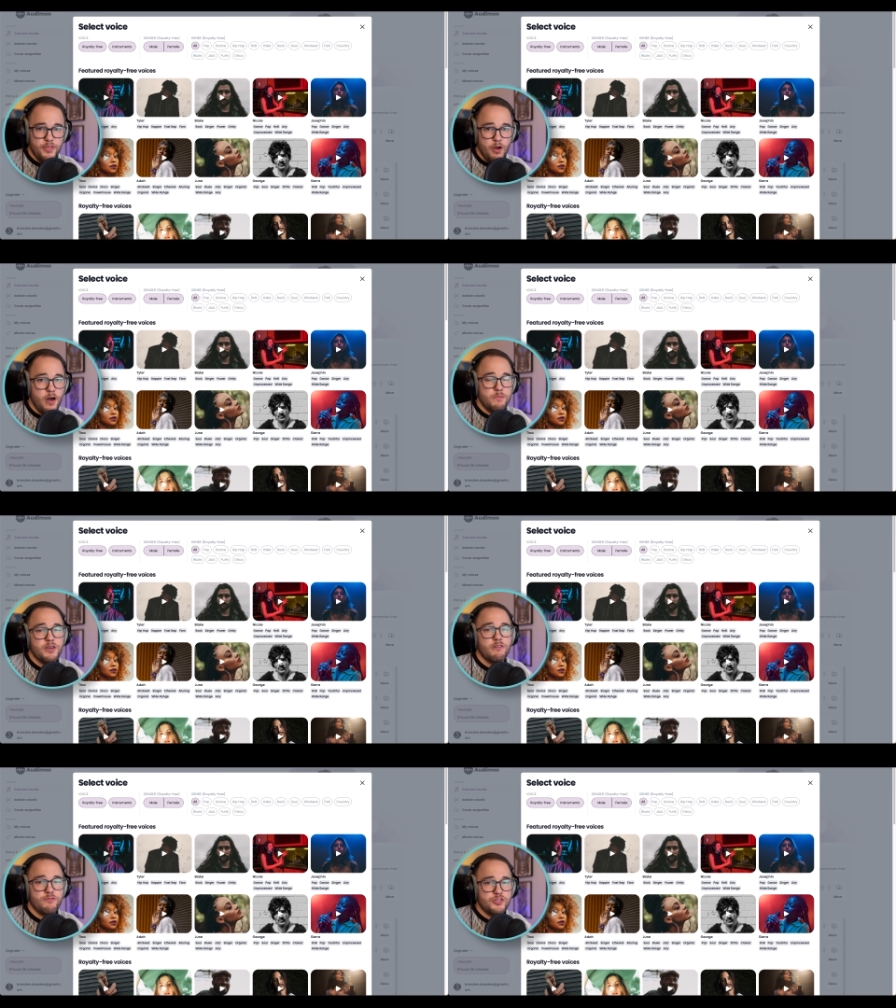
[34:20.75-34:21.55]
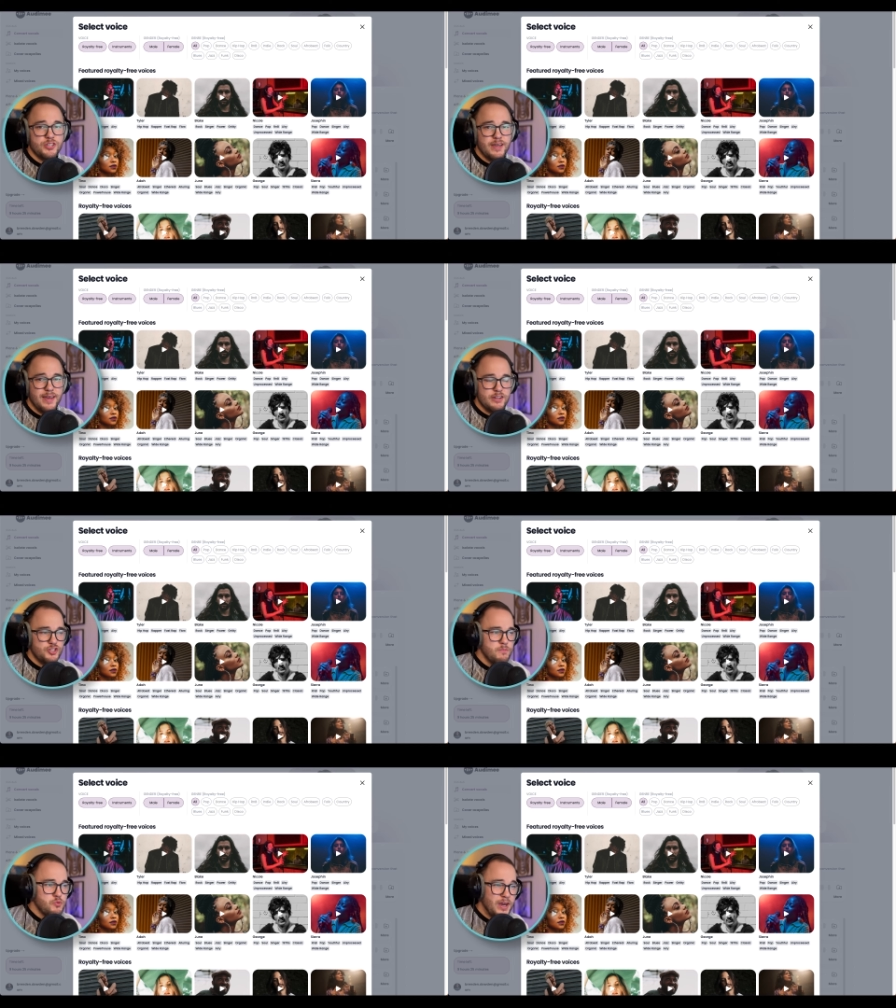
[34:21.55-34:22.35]
the Audimee conversion kit
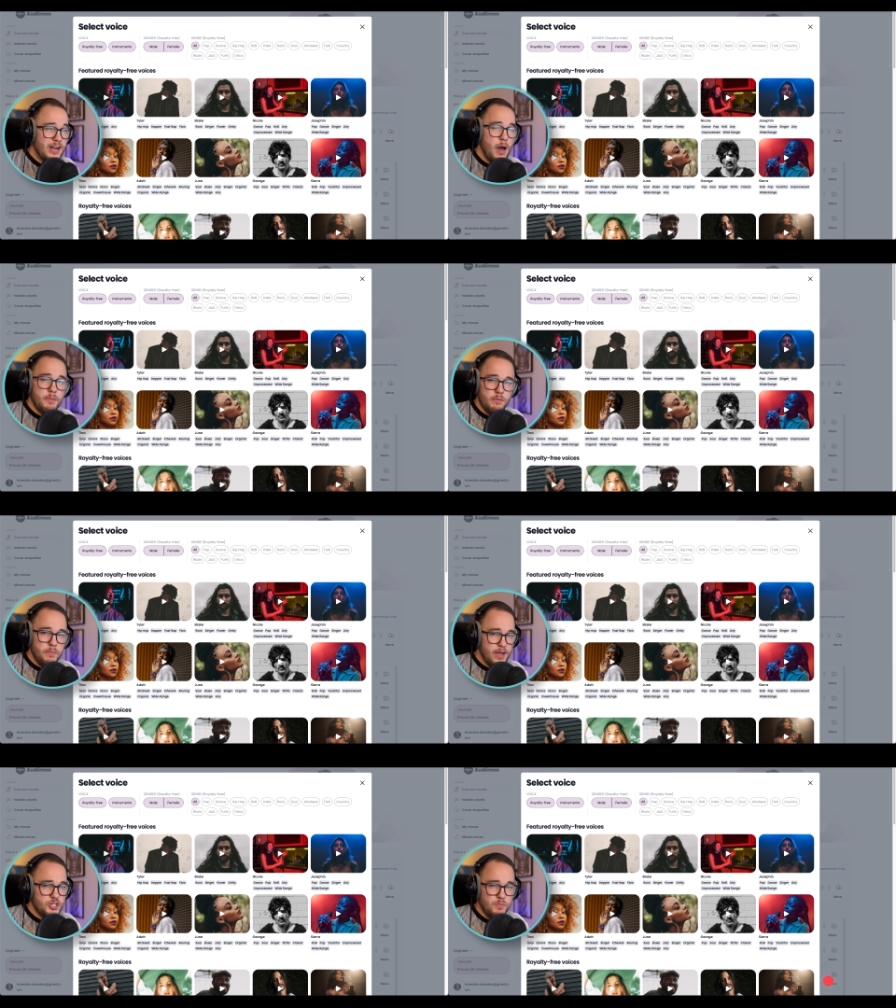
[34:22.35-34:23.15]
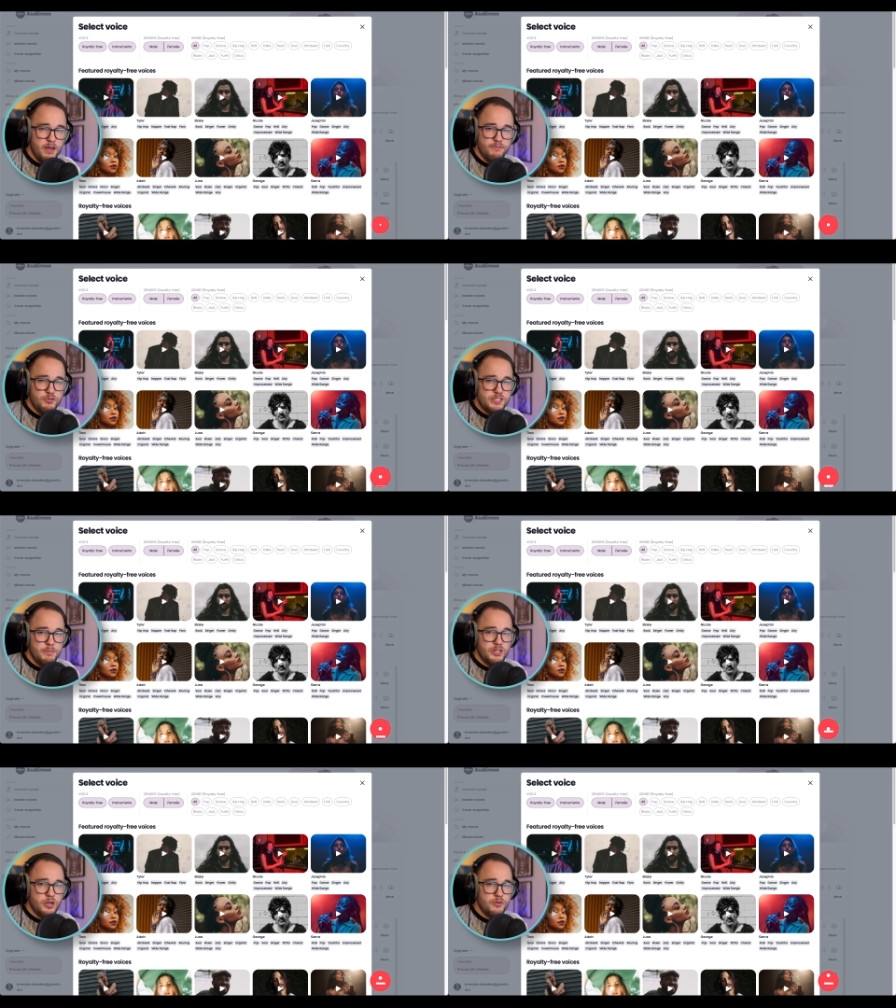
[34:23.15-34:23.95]
to bring it up in pitch by a few
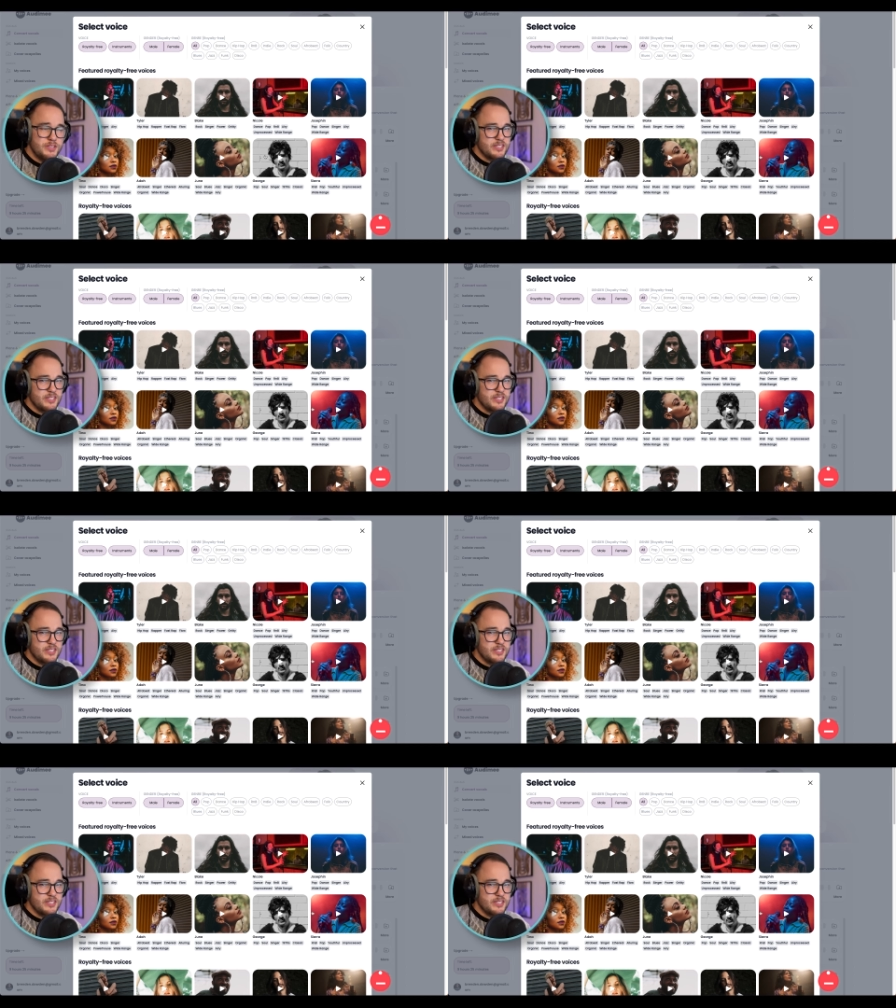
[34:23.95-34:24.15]
semitones.